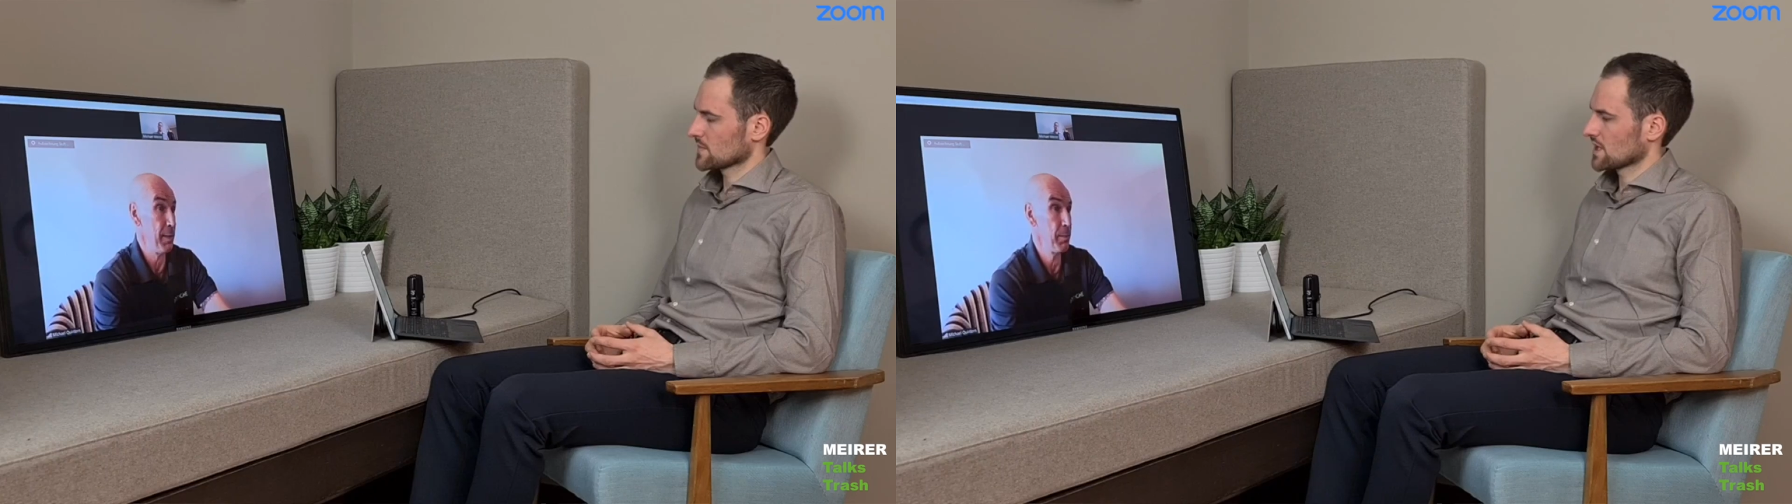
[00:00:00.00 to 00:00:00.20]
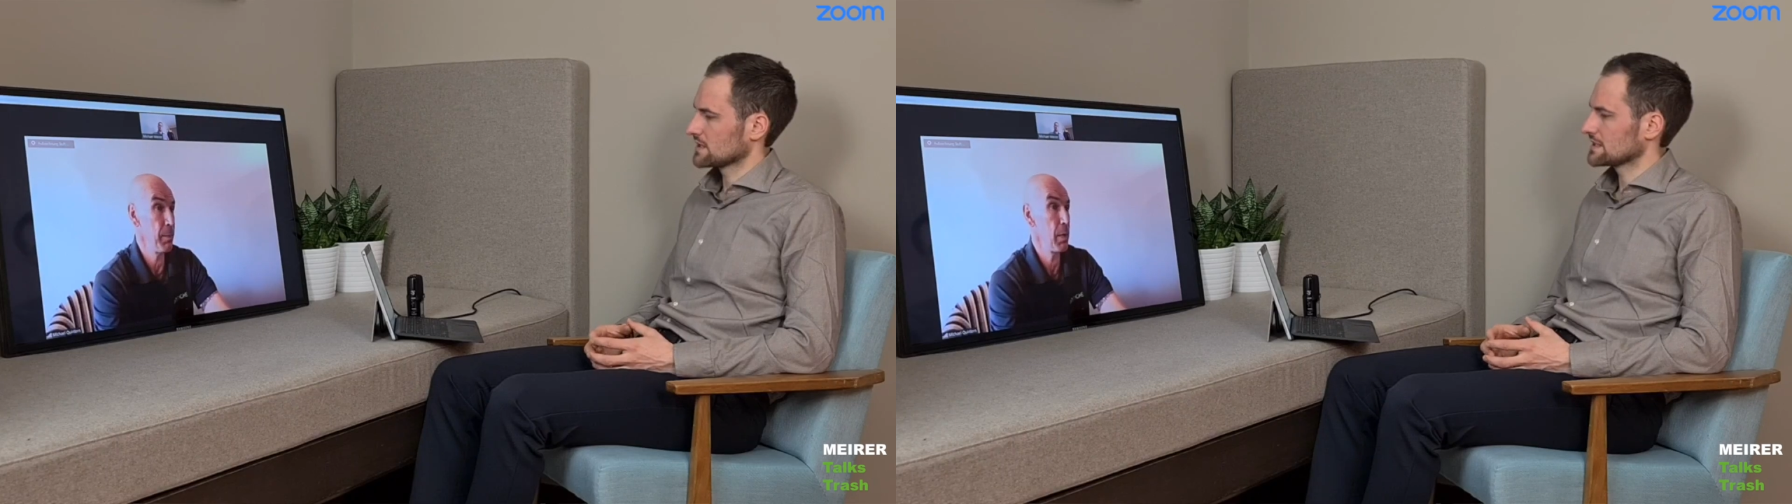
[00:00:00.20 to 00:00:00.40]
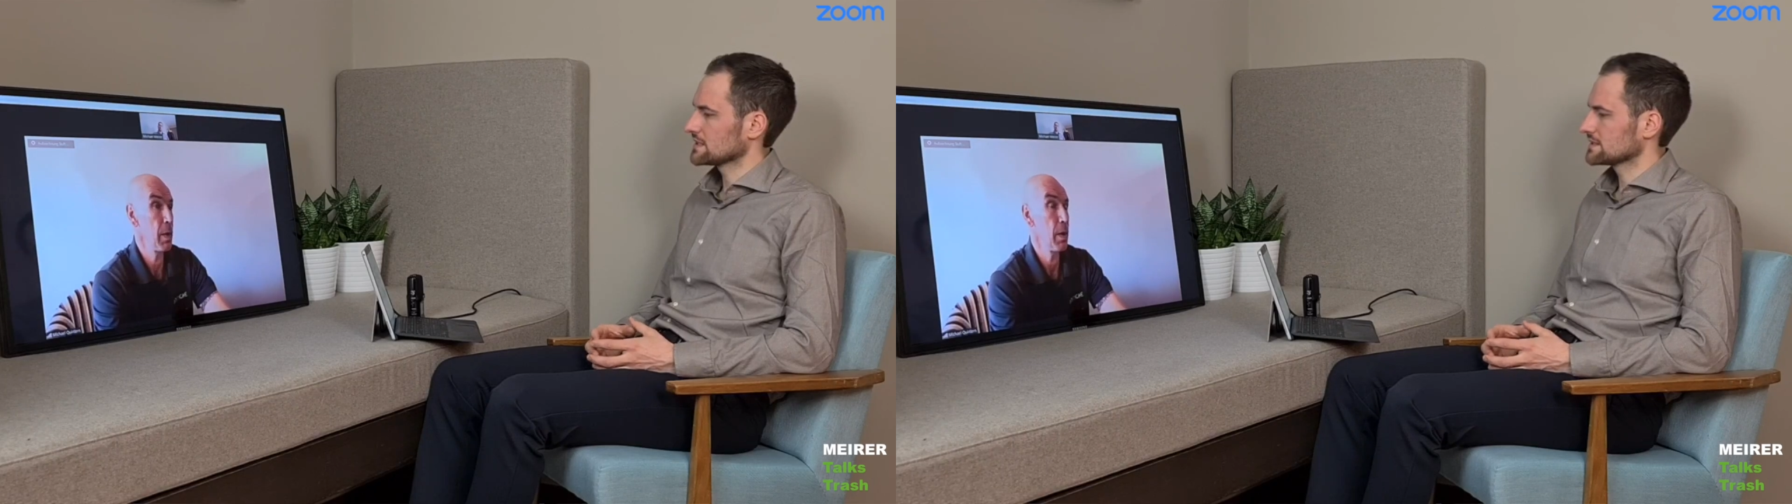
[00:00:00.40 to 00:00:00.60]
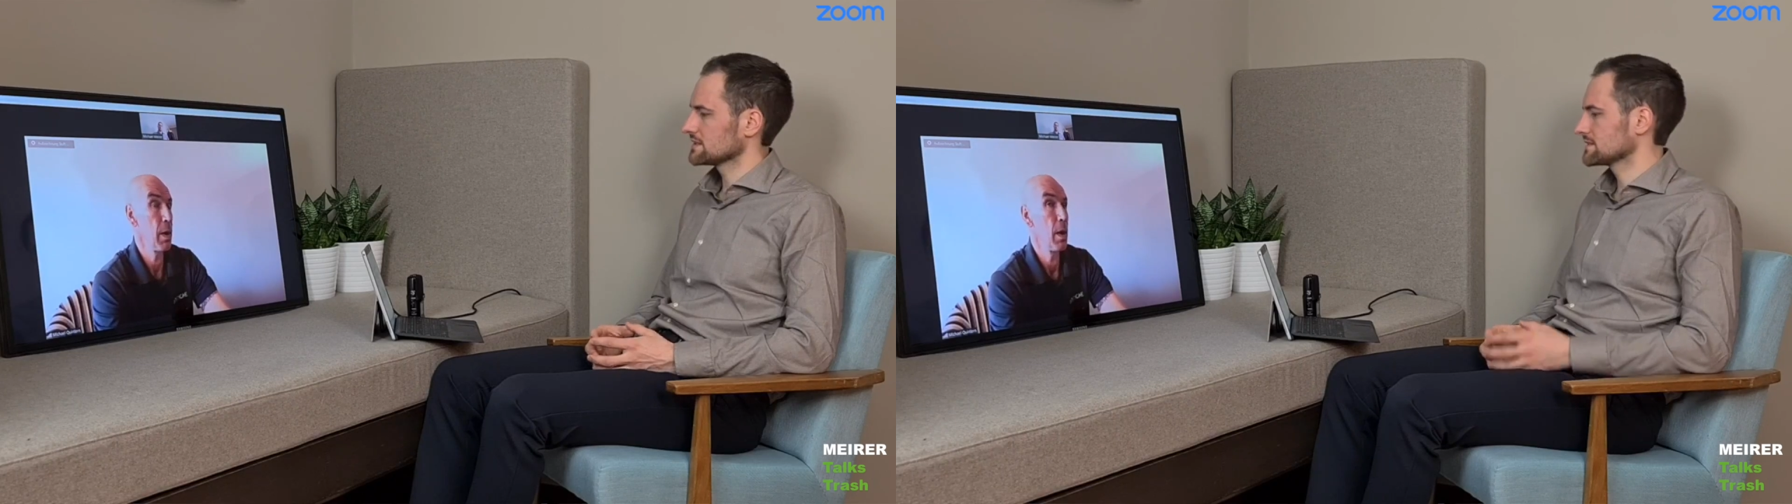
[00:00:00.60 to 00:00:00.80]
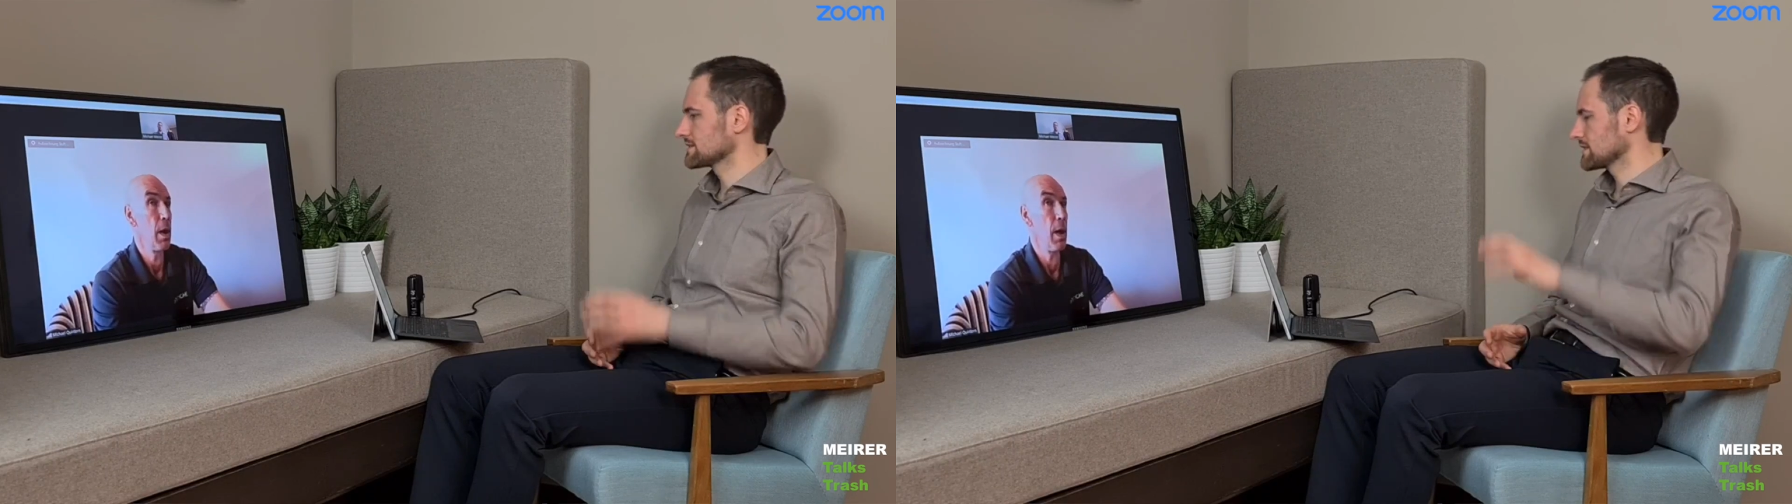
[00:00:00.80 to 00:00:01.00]
Is this
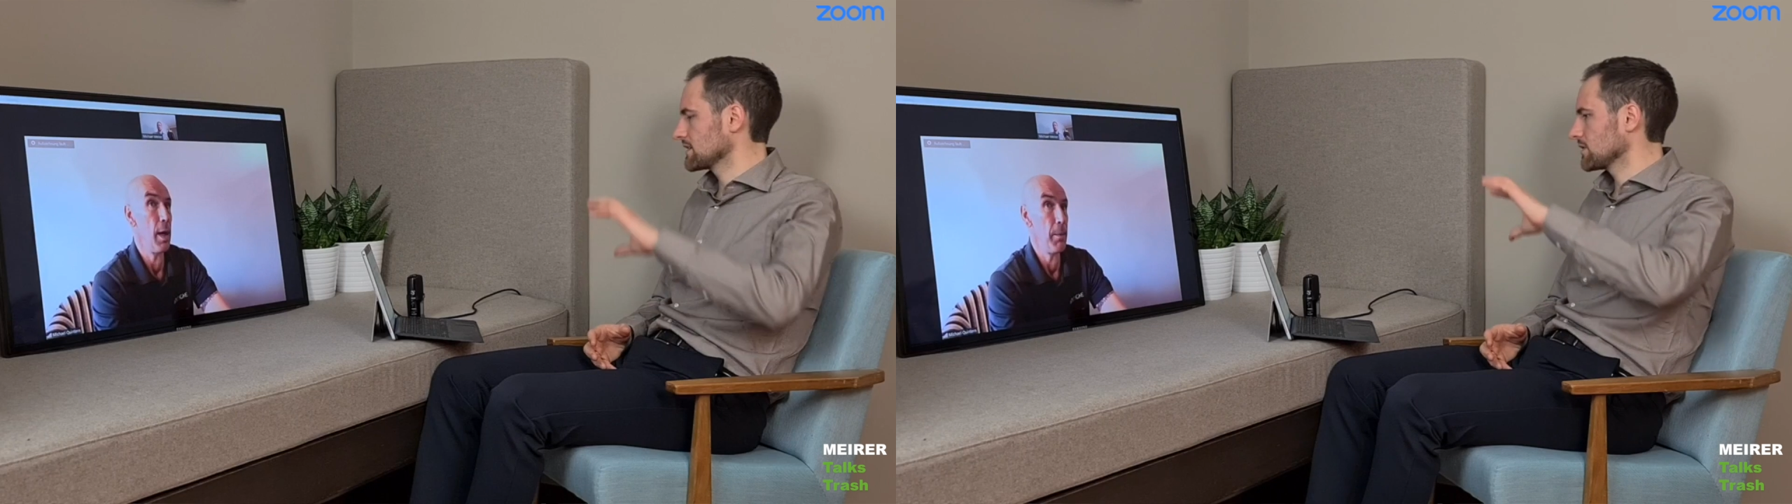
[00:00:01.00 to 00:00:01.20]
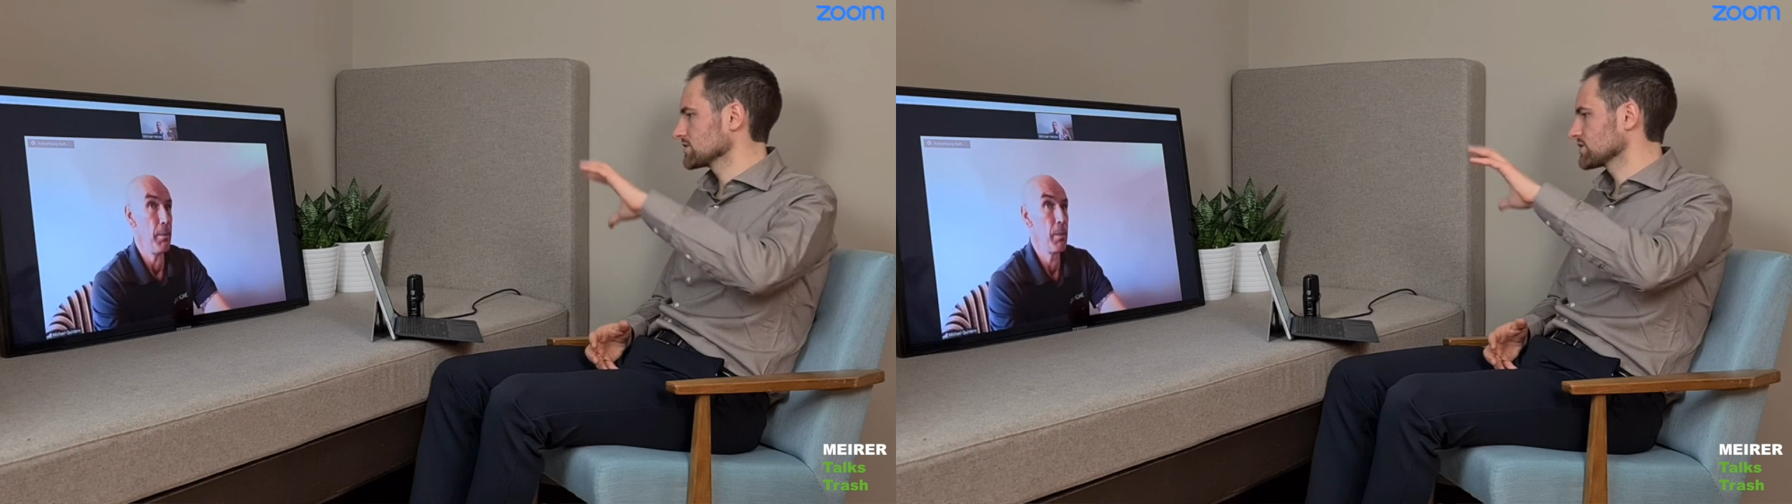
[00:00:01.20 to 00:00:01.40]
also